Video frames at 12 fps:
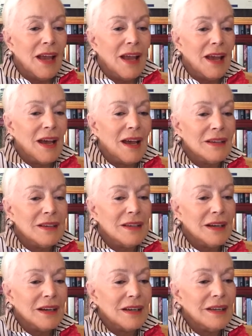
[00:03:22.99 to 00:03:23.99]
And
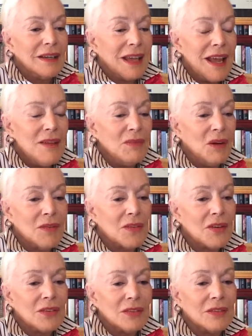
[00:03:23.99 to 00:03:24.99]
he came
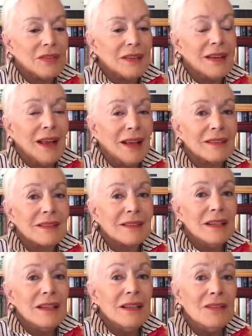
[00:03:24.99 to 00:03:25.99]
over the next
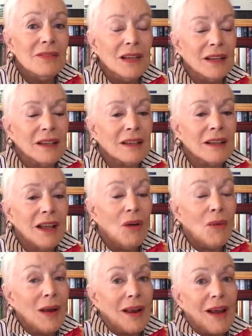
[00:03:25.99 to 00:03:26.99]
evening
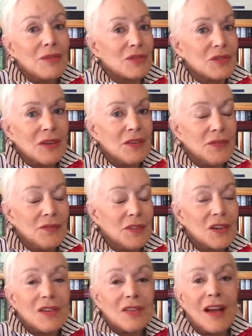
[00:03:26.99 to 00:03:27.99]
while I was trying to
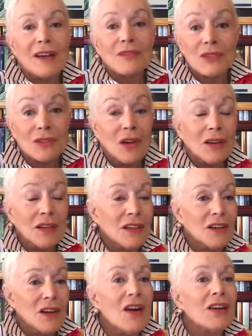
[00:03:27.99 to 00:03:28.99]
figure it out and talking to
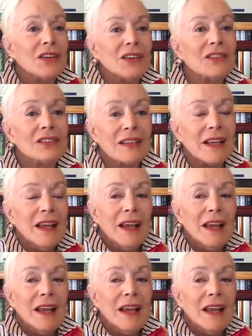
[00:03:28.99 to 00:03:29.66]
lawyers.